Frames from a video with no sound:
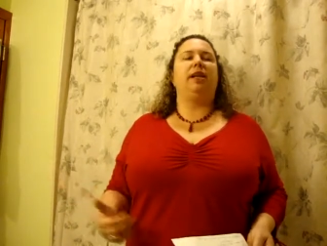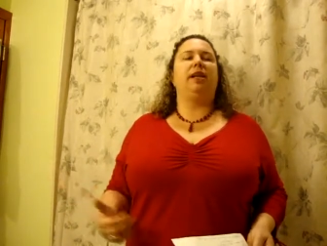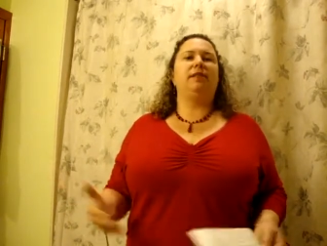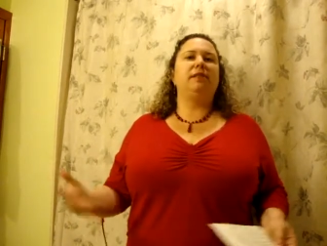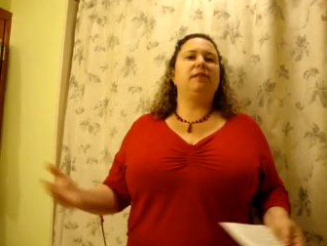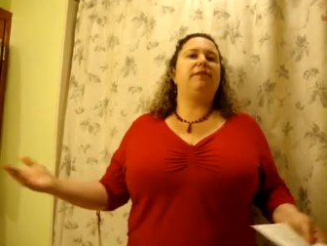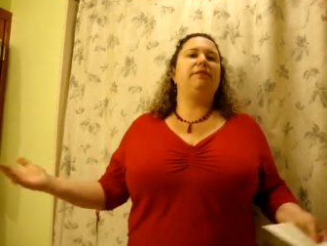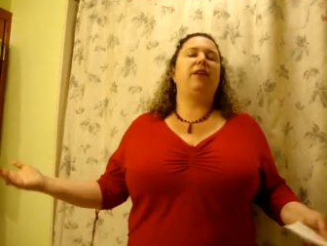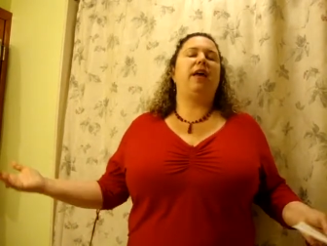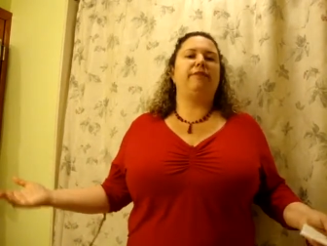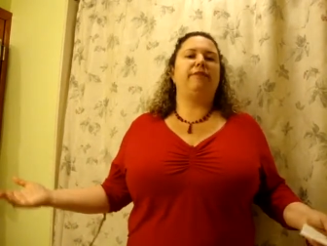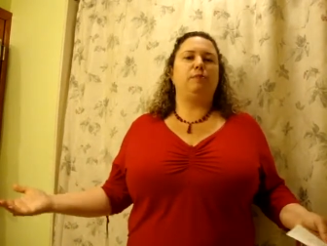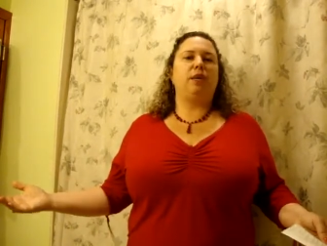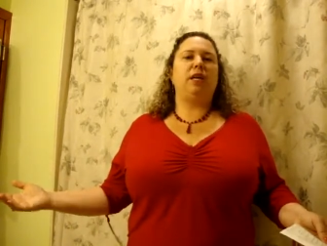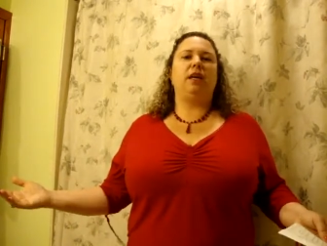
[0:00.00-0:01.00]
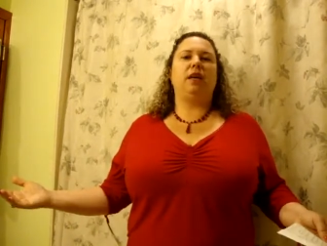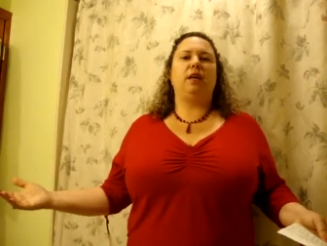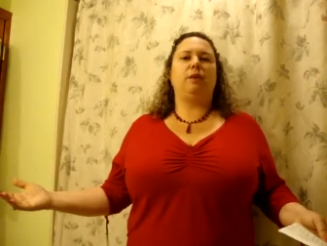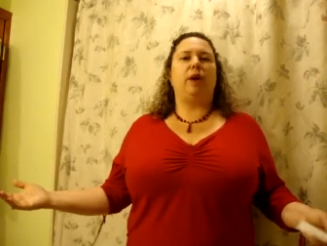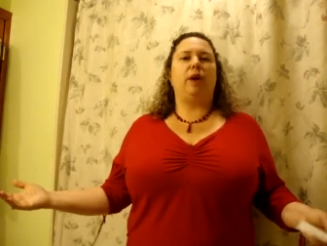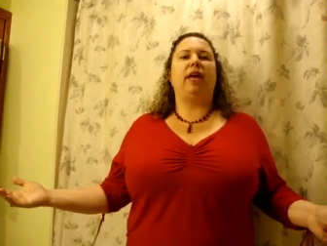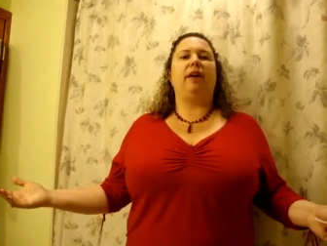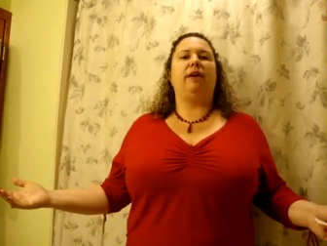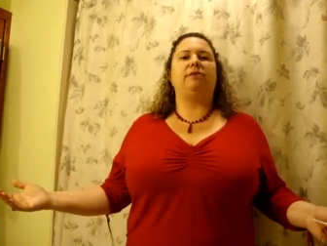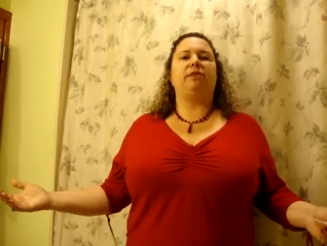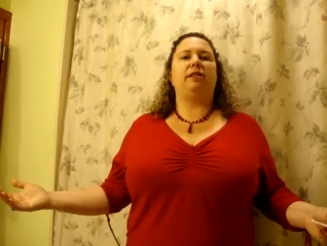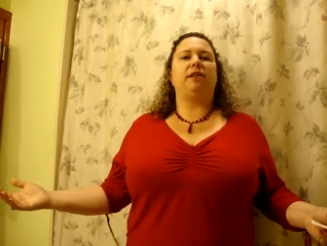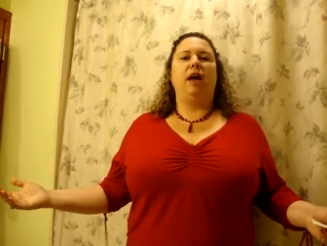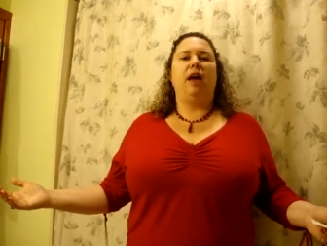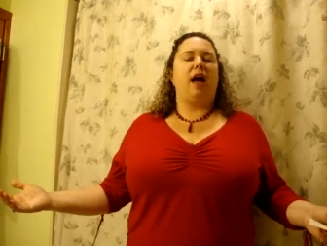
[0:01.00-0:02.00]
And it doesn't even have to be
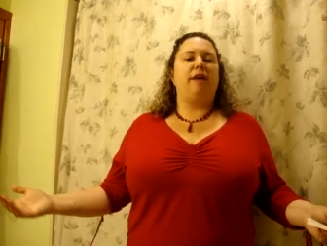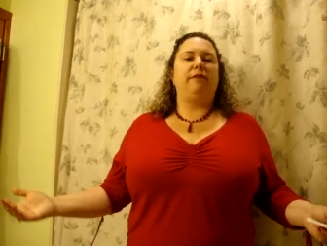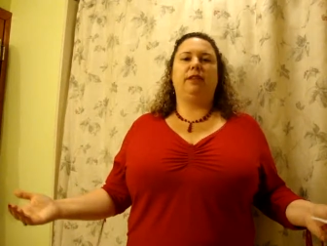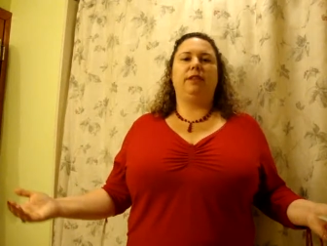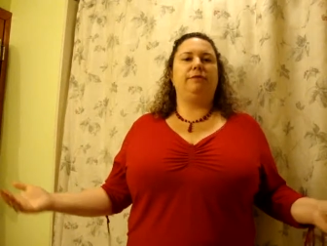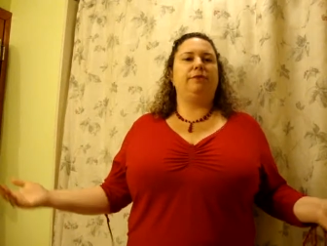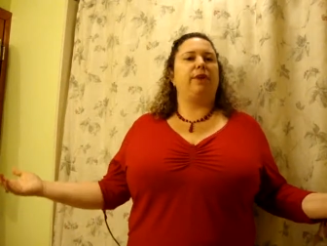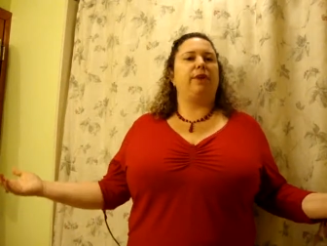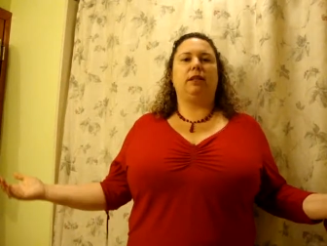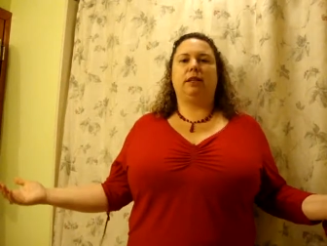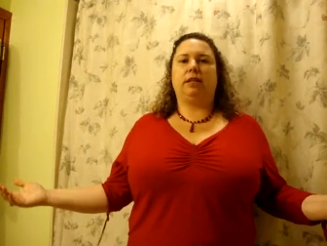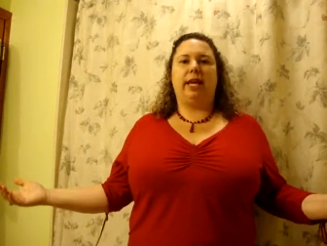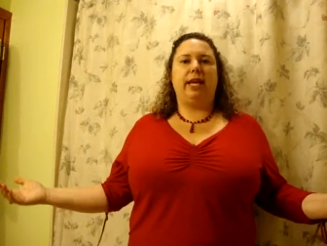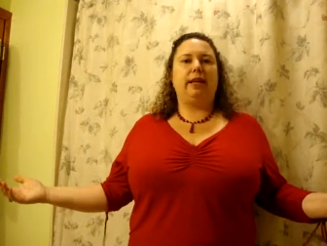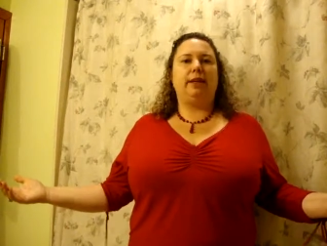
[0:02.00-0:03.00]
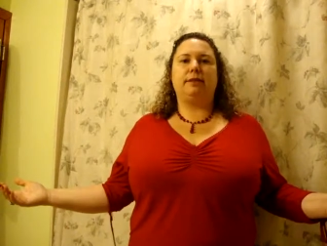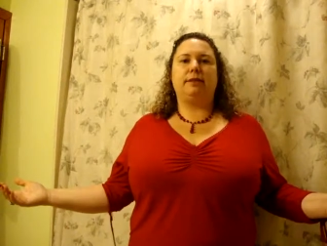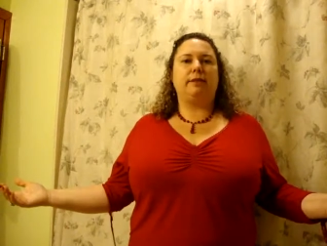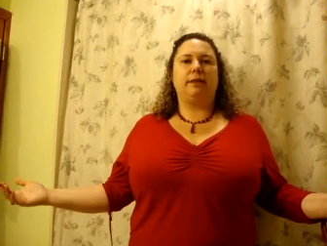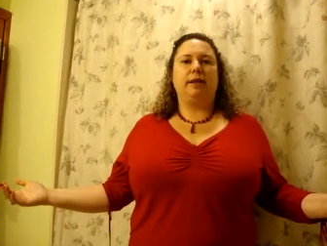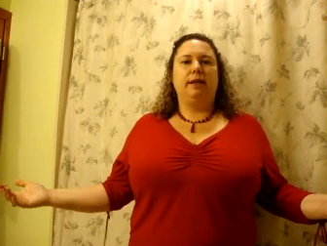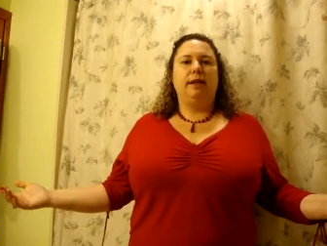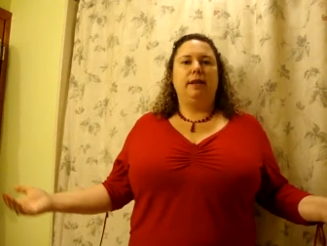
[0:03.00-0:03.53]
waves. I've lived around lakes.